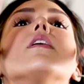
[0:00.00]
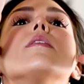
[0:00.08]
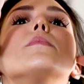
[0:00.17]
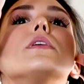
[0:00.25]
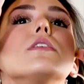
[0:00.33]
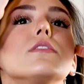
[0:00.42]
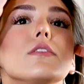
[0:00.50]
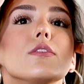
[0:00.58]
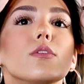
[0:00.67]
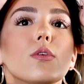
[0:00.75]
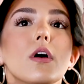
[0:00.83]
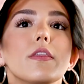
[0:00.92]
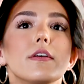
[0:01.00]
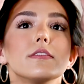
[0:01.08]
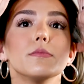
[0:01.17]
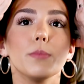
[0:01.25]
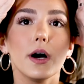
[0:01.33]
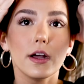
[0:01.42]
I'm gonna do
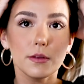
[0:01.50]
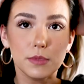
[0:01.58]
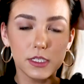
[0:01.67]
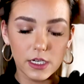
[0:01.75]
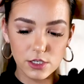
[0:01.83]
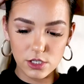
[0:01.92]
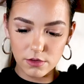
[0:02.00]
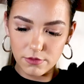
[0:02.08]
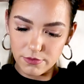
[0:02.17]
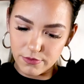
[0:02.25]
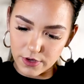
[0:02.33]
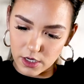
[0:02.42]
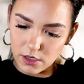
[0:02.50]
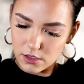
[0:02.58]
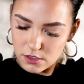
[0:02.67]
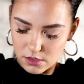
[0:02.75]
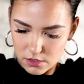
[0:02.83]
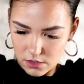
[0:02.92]
this bottom section
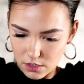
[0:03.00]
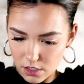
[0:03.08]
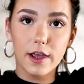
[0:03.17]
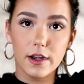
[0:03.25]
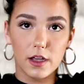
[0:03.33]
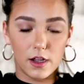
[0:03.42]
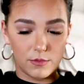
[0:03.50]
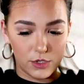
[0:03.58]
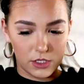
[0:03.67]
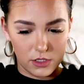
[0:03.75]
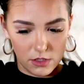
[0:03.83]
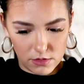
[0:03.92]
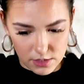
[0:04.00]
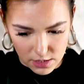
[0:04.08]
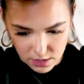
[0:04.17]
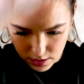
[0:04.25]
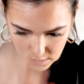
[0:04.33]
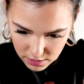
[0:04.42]
first, and I'm just
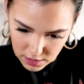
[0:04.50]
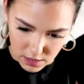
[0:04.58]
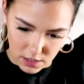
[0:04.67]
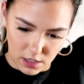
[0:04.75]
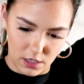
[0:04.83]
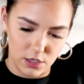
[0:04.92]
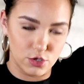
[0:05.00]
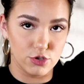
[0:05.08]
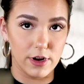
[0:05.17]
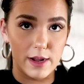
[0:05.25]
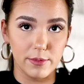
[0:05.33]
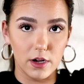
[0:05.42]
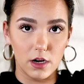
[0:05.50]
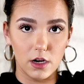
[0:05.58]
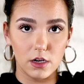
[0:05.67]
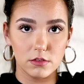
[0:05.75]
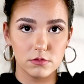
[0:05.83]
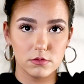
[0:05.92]
using the
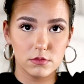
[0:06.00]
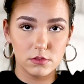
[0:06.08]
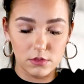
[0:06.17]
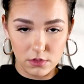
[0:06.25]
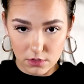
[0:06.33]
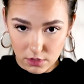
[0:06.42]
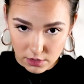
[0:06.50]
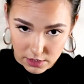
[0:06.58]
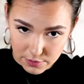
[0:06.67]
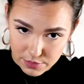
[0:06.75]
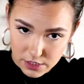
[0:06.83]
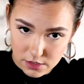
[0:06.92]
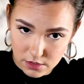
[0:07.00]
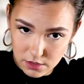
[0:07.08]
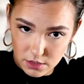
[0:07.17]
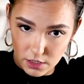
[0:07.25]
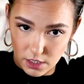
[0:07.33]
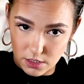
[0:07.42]
drybar clips.
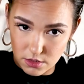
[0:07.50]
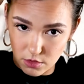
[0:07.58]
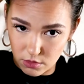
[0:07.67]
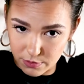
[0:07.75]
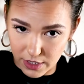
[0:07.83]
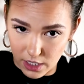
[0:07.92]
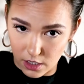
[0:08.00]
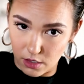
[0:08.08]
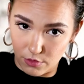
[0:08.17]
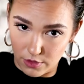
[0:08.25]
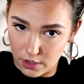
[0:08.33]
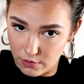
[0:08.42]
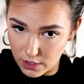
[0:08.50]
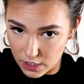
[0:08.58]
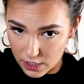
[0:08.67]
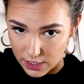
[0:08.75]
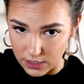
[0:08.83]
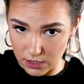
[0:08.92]
These hold my hair really
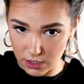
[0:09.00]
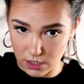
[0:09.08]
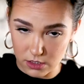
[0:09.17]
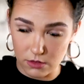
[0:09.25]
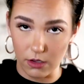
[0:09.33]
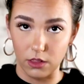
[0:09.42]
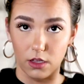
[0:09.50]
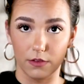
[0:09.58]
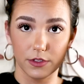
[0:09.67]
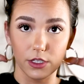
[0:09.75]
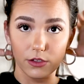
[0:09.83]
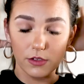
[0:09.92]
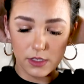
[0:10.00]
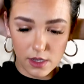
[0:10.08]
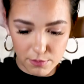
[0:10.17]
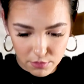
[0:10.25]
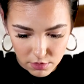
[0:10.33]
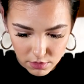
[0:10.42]
nicely, so I love to use
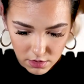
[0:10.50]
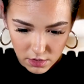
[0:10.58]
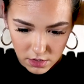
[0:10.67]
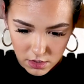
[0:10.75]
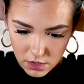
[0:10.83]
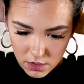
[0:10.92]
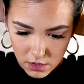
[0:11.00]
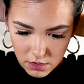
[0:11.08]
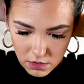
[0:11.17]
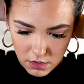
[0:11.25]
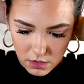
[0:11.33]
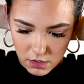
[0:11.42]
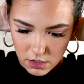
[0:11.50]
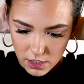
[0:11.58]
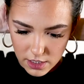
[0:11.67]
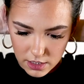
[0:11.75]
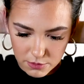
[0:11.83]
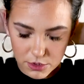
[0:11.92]
them.
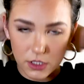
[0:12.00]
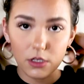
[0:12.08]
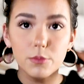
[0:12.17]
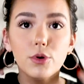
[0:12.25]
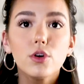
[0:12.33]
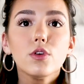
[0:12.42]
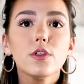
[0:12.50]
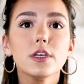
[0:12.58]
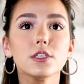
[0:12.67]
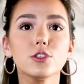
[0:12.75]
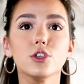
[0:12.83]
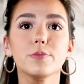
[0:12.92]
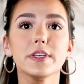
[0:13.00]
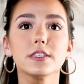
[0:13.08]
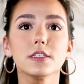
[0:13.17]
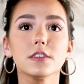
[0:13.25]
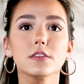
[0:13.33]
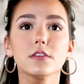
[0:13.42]
And I'm just gonna pull these 2
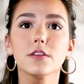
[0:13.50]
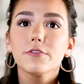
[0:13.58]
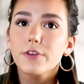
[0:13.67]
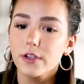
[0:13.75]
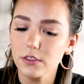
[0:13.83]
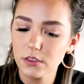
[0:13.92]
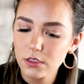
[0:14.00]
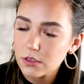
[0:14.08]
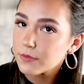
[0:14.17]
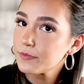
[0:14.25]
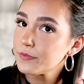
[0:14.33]
pieces to the front.